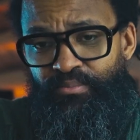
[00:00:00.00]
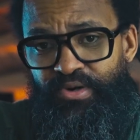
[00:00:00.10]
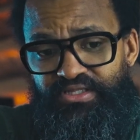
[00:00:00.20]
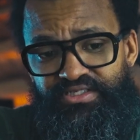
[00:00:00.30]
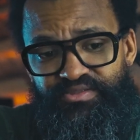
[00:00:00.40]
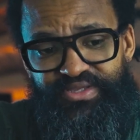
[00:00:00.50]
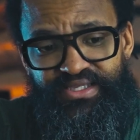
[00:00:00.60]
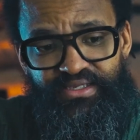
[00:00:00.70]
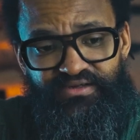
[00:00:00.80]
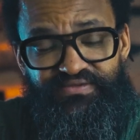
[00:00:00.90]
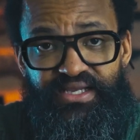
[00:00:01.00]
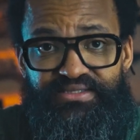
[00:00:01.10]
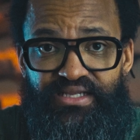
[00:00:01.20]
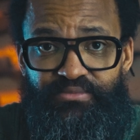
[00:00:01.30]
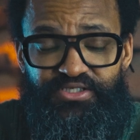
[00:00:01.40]
But speaking of
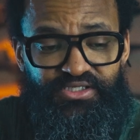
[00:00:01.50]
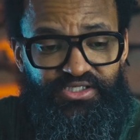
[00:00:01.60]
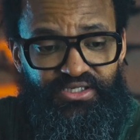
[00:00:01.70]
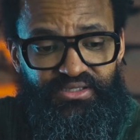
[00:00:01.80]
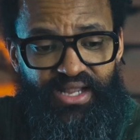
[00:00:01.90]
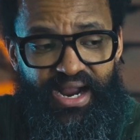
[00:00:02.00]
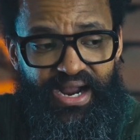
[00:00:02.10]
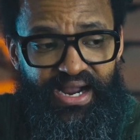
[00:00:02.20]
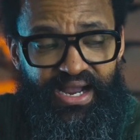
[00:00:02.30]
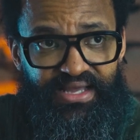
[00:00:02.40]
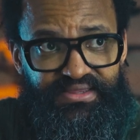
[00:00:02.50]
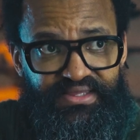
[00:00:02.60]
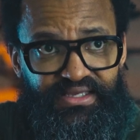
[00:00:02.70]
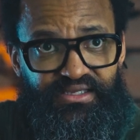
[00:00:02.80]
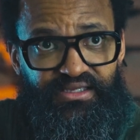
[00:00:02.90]
establishing shot, I
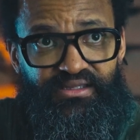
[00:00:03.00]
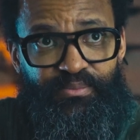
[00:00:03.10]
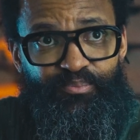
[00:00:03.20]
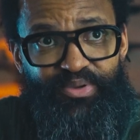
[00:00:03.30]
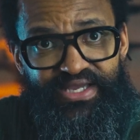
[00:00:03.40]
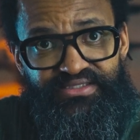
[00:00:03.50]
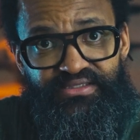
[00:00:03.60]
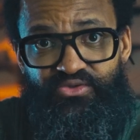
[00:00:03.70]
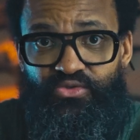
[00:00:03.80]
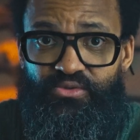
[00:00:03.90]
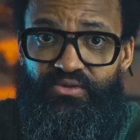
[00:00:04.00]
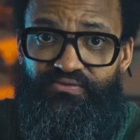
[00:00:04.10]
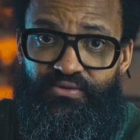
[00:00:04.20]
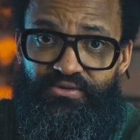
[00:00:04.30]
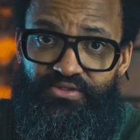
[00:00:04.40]
think the best tool
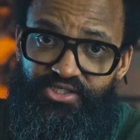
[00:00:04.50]
for the